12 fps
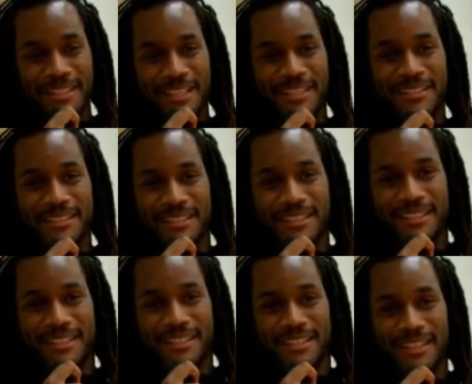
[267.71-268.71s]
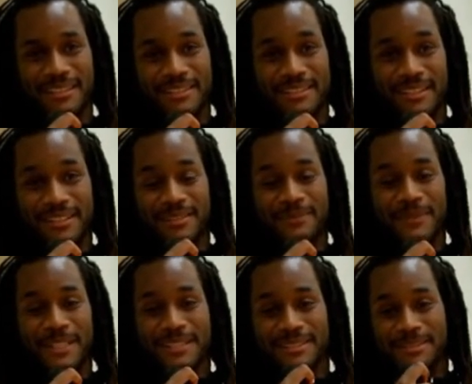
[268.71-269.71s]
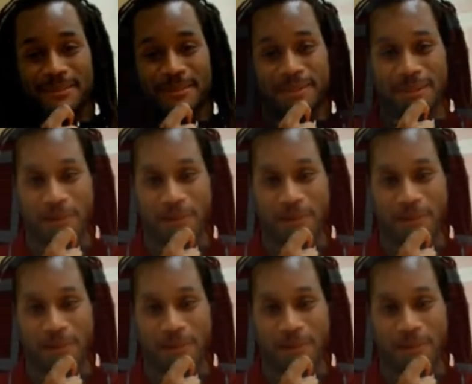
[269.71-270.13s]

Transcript: that's kind of amazing to me.